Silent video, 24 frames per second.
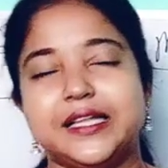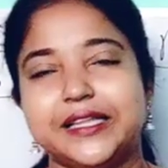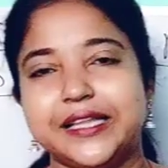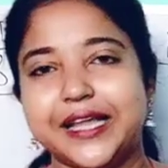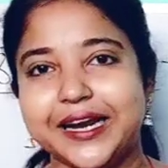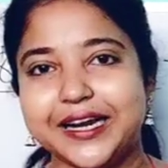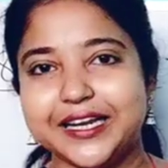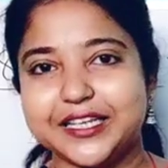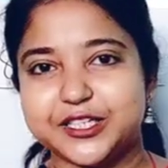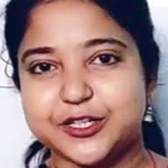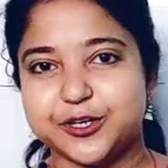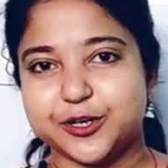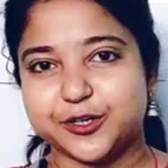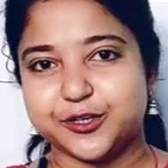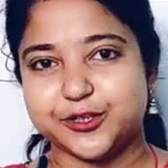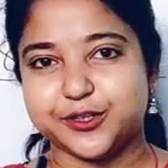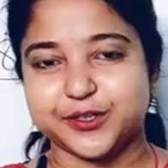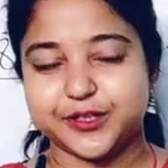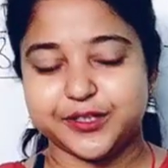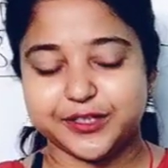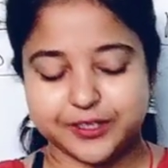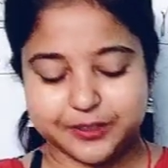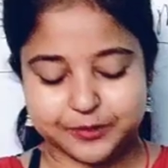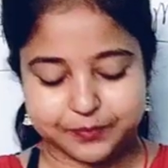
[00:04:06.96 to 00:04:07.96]
That is not
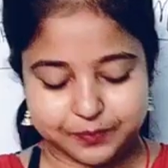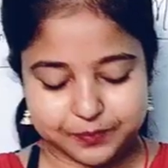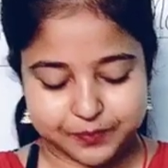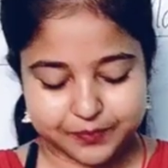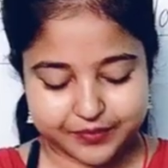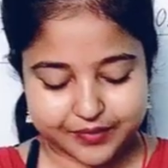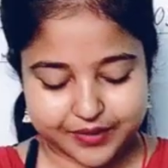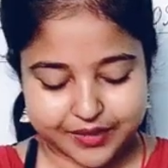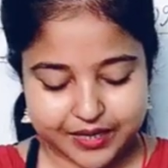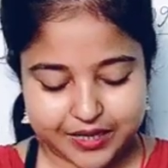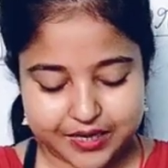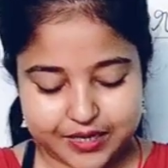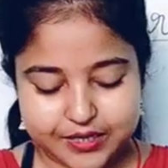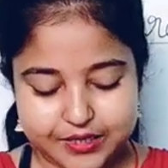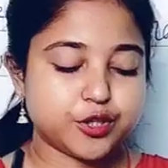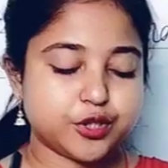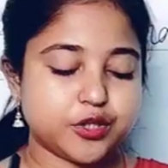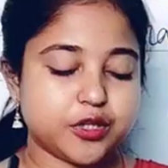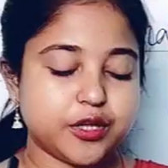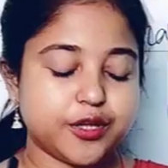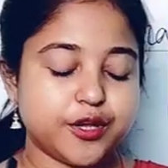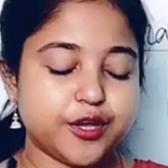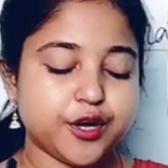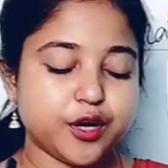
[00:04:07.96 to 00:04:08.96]
good.
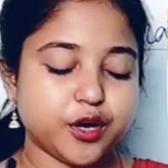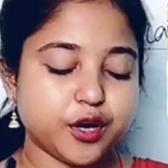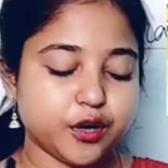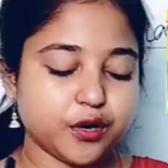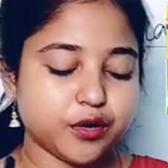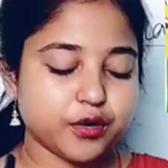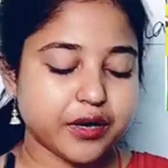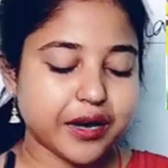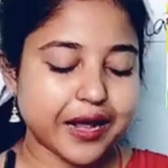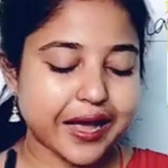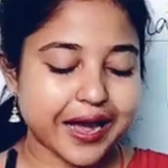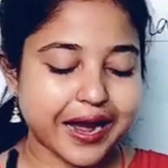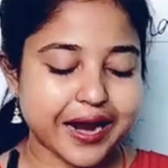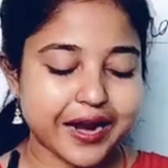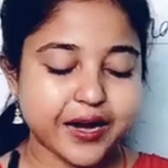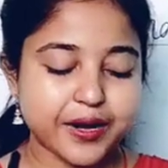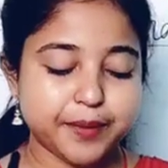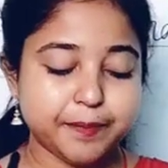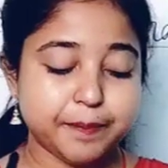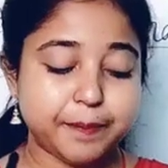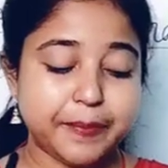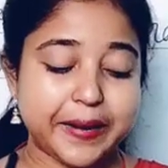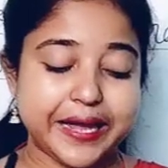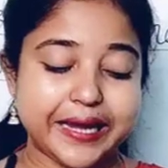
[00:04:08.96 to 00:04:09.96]
The yellow wood
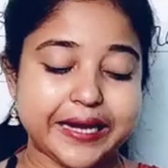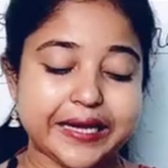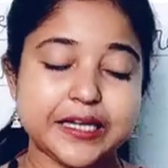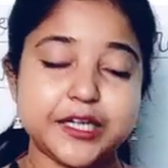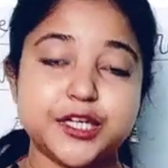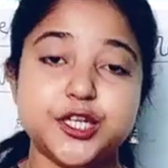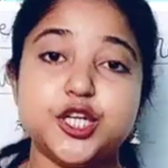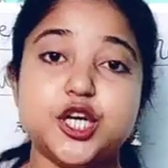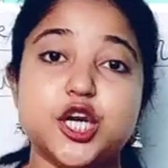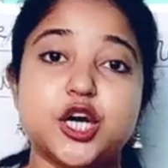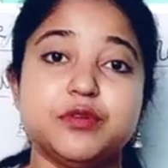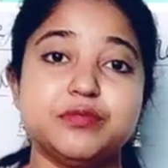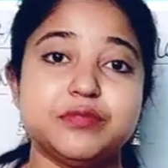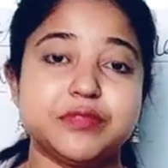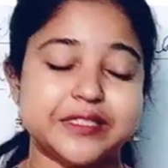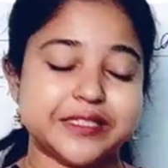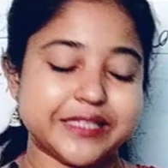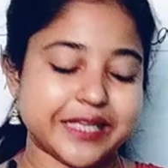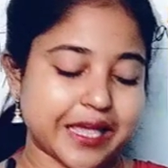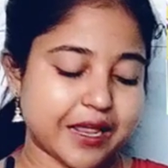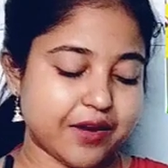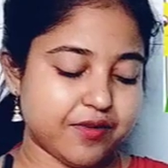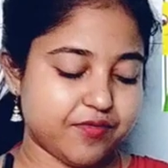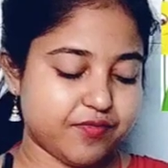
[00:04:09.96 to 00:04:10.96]
had plenty of
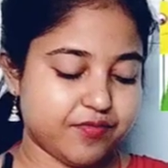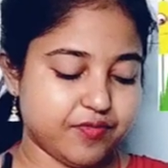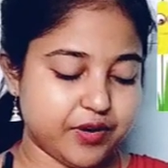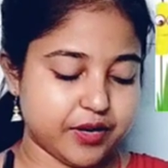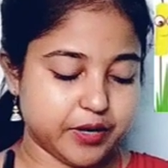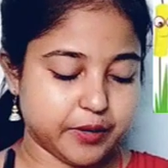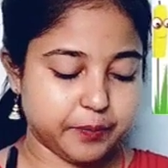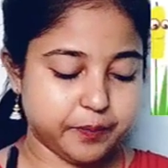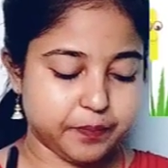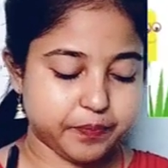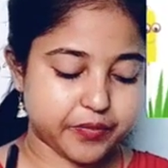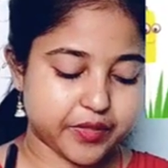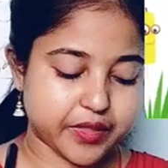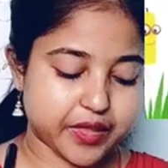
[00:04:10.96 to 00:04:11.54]
self-love,